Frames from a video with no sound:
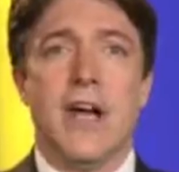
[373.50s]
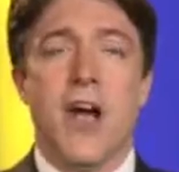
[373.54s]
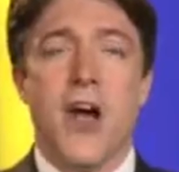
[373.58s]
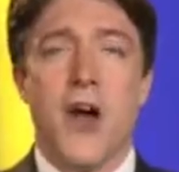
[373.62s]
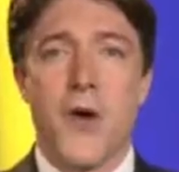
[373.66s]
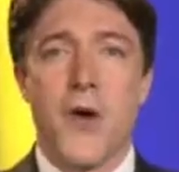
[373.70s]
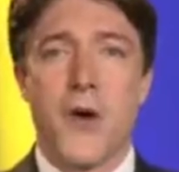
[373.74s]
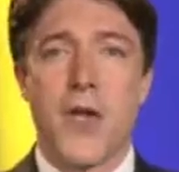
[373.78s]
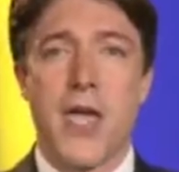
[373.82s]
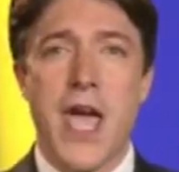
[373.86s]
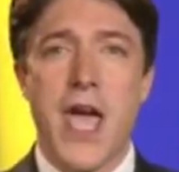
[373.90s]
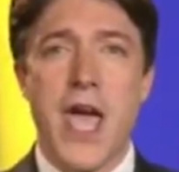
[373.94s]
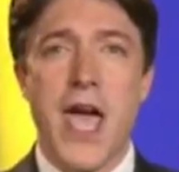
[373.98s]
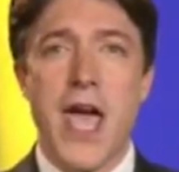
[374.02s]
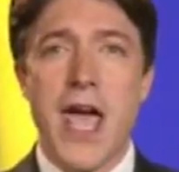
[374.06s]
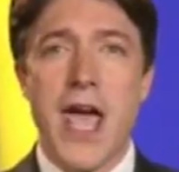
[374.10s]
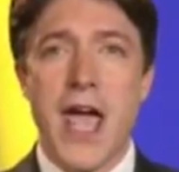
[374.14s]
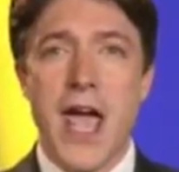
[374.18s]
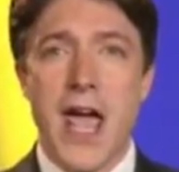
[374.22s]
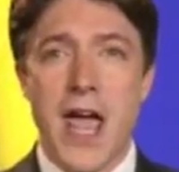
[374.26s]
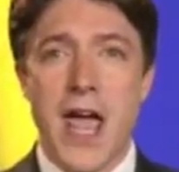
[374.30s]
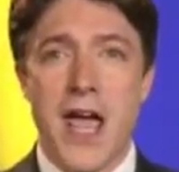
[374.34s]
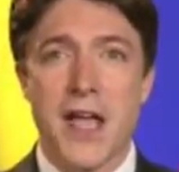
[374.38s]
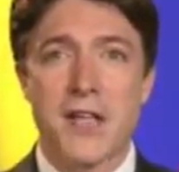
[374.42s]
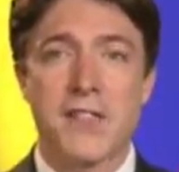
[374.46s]

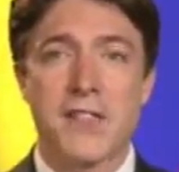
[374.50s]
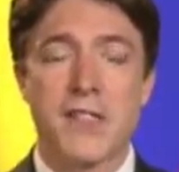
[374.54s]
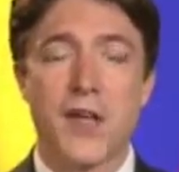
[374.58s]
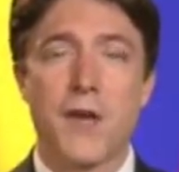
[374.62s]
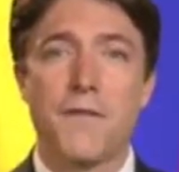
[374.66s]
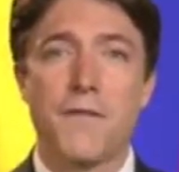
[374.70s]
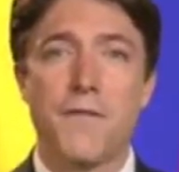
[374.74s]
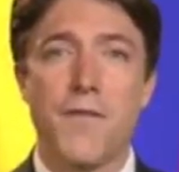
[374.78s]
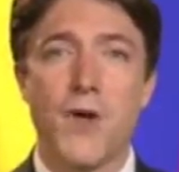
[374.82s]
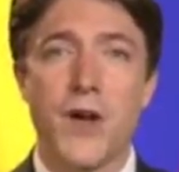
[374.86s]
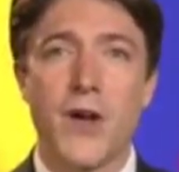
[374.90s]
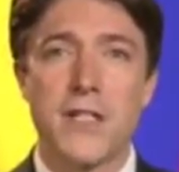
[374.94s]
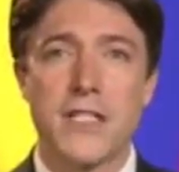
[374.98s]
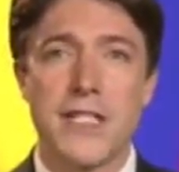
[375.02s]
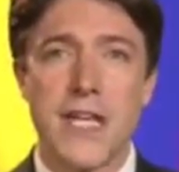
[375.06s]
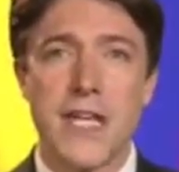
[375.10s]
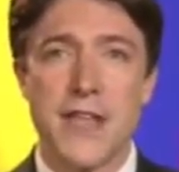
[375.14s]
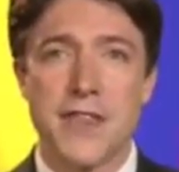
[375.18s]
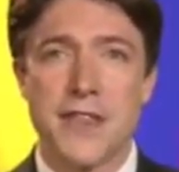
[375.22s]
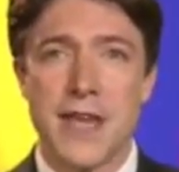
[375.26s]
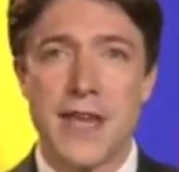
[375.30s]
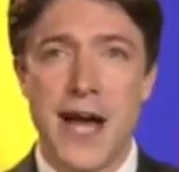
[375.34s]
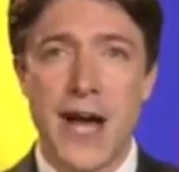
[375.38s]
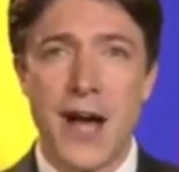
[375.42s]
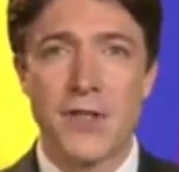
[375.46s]
Okay, so
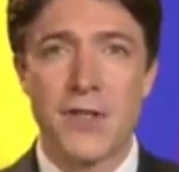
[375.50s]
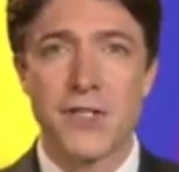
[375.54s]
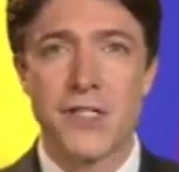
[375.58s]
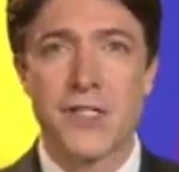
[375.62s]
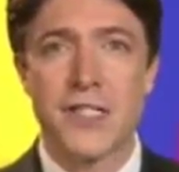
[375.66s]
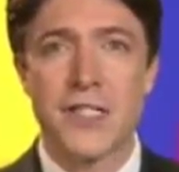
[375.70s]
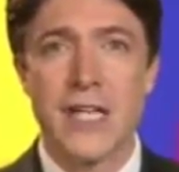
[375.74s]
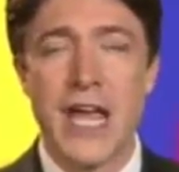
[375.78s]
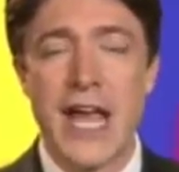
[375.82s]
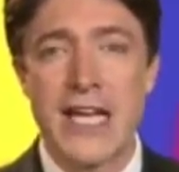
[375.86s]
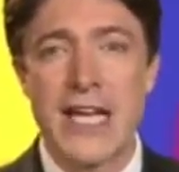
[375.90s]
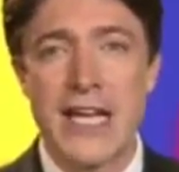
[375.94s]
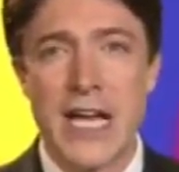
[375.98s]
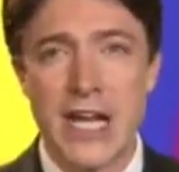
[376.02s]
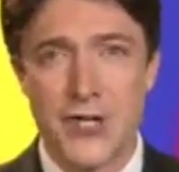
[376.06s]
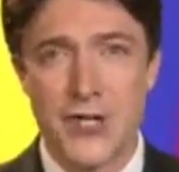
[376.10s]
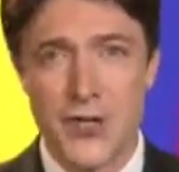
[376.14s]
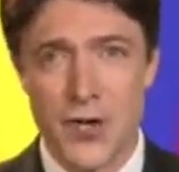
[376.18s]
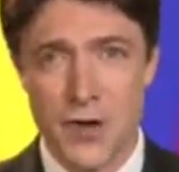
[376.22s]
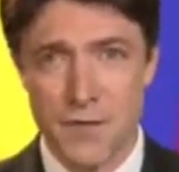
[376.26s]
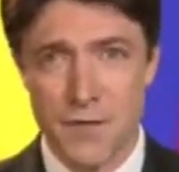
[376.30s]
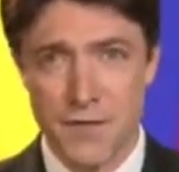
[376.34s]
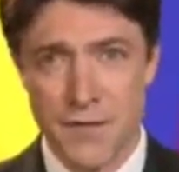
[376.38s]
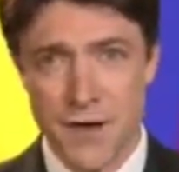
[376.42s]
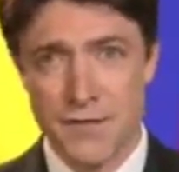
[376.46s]

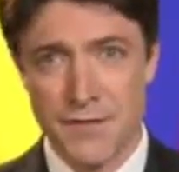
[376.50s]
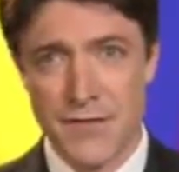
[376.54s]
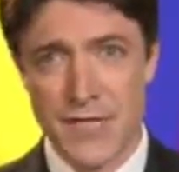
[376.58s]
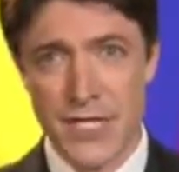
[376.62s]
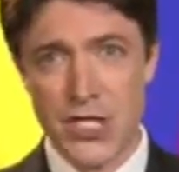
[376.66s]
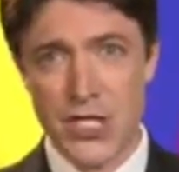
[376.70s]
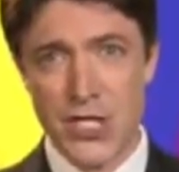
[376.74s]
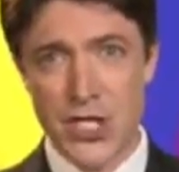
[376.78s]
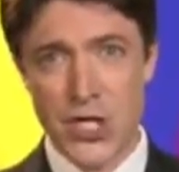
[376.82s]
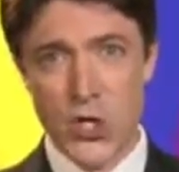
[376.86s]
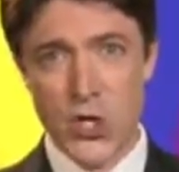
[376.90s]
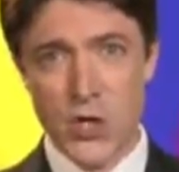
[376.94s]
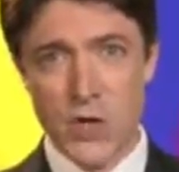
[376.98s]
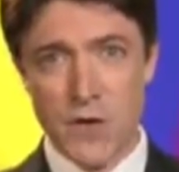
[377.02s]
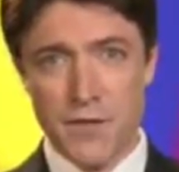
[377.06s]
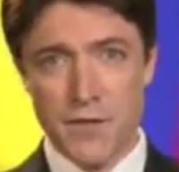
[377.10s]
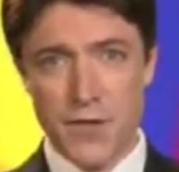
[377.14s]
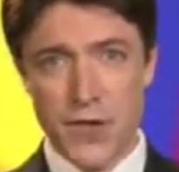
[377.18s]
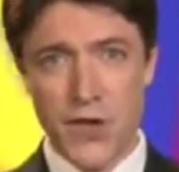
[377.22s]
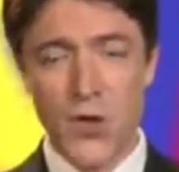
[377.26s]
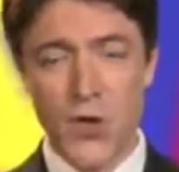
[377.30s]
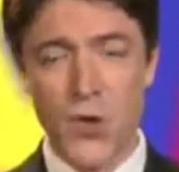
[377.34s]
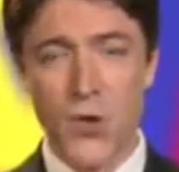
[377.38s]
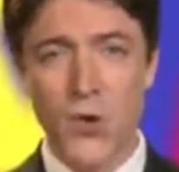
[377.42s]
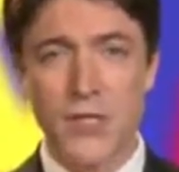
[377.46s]
14,852 of
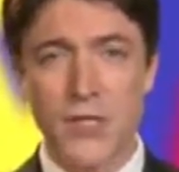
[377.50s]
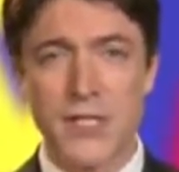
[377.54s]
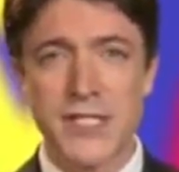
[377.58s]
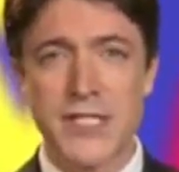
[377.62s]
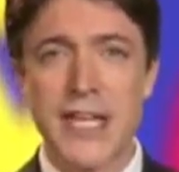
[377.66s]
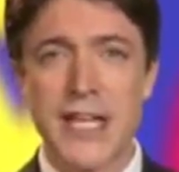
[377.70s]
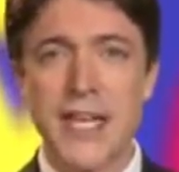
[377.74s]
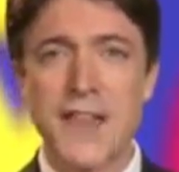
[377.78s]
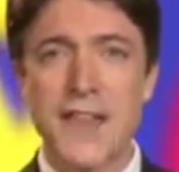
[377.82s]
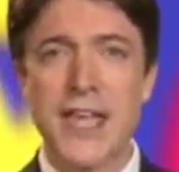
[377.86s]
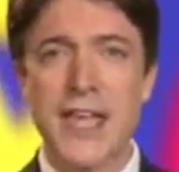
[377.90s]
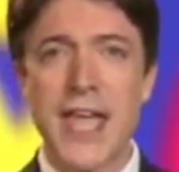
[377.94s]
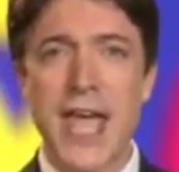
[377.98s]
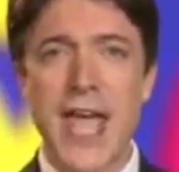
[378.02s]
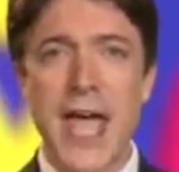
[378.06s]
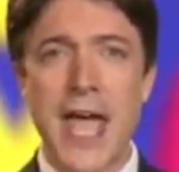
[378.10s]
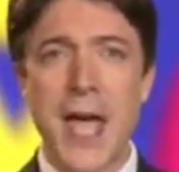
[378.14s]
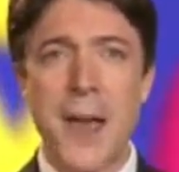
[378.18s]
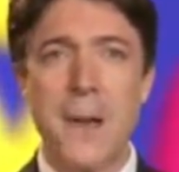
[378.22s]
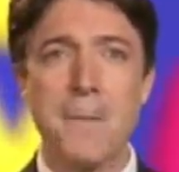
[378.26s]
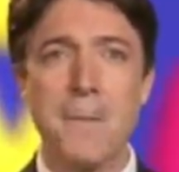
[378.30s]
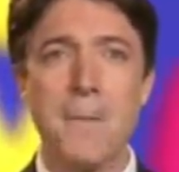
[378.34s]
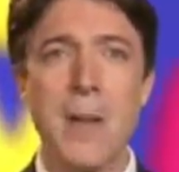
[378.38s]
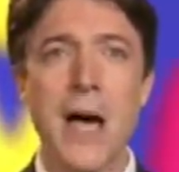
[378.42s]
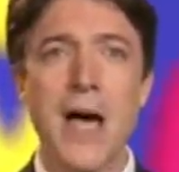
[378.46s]
you still in the
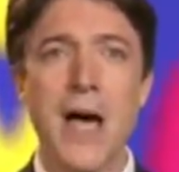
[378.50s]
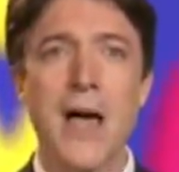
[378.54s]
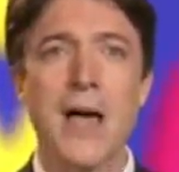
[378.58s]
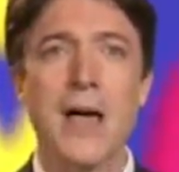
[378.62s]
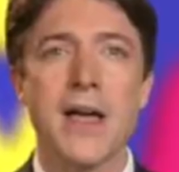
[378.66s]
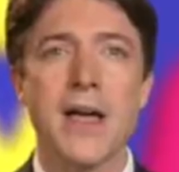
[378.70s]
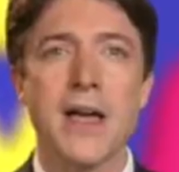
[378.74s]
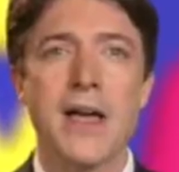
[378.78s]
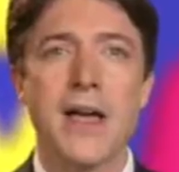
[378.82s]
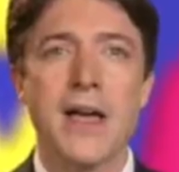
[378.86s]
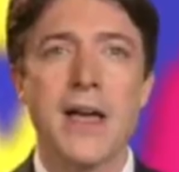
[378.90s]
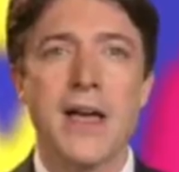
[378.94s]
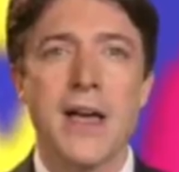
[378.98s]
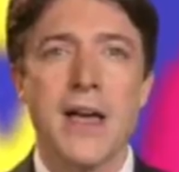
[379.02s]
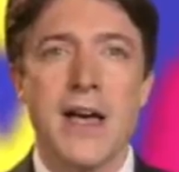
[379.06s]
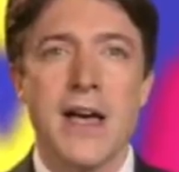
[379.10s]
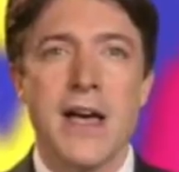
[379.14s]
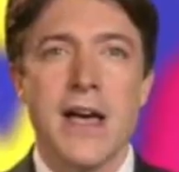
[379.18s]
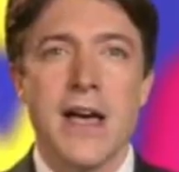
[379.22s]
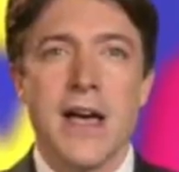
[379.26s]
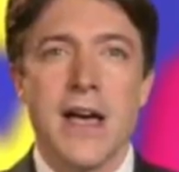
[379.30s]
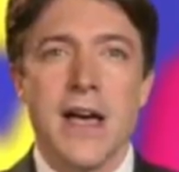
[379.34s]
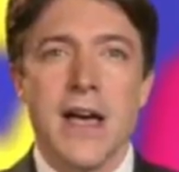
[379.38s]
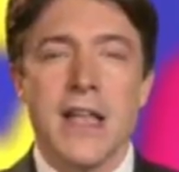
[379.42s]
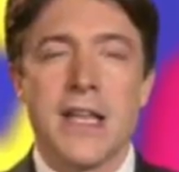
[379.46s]
game.
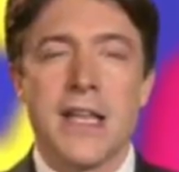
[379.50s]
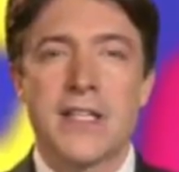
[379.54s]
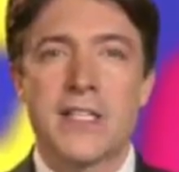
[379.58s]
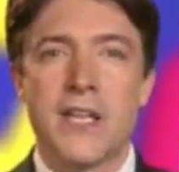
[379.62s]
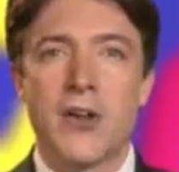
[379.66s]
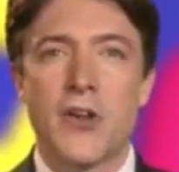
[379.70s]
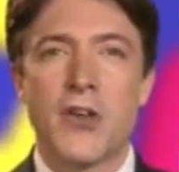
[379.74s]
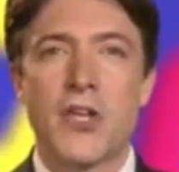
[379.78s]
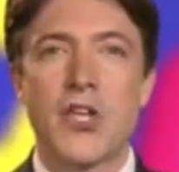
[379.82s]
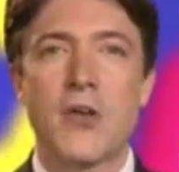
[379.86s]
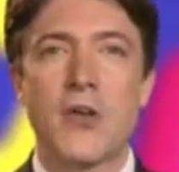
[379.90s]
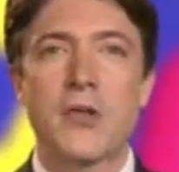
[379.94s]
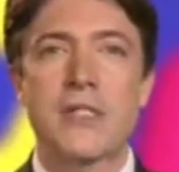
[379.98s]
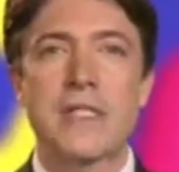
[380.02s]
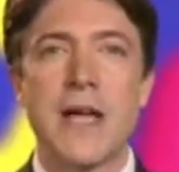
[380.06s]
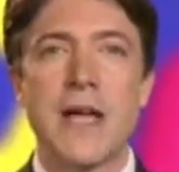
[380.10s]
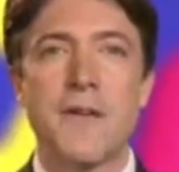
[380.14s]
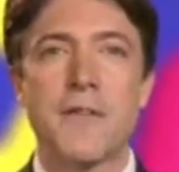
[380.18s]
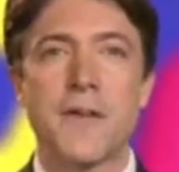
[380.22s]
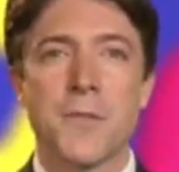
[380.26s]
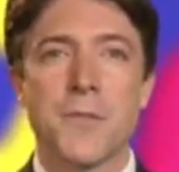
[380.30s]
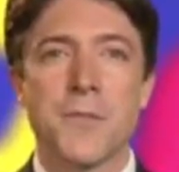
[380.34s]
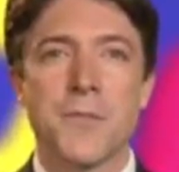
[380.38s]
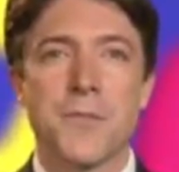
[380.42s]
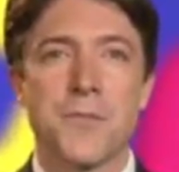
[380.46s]
Let's go to
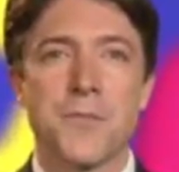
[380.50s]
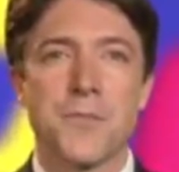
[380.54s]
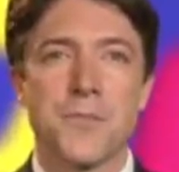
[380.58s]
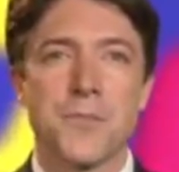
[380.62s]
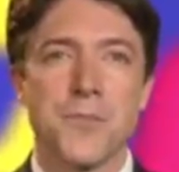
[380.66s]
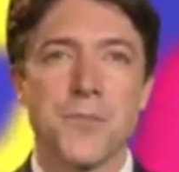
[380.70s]
Q7.